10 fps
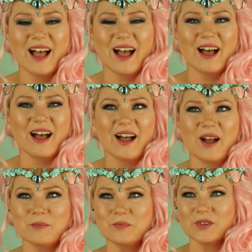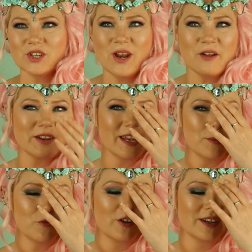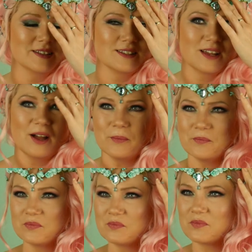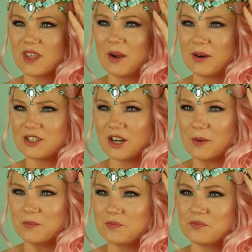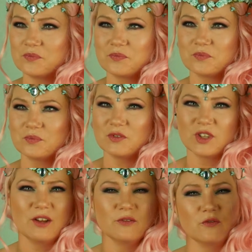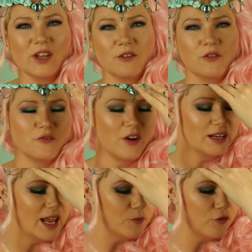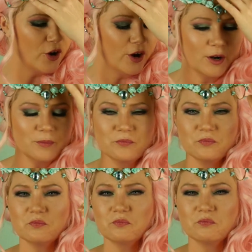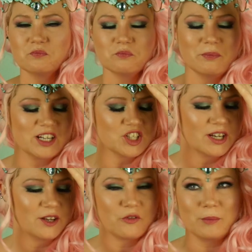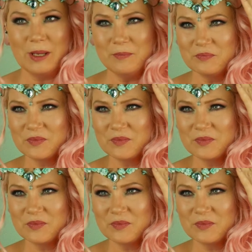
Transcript: Don't have a name for this character. Think of a fun name for her, mention it for me.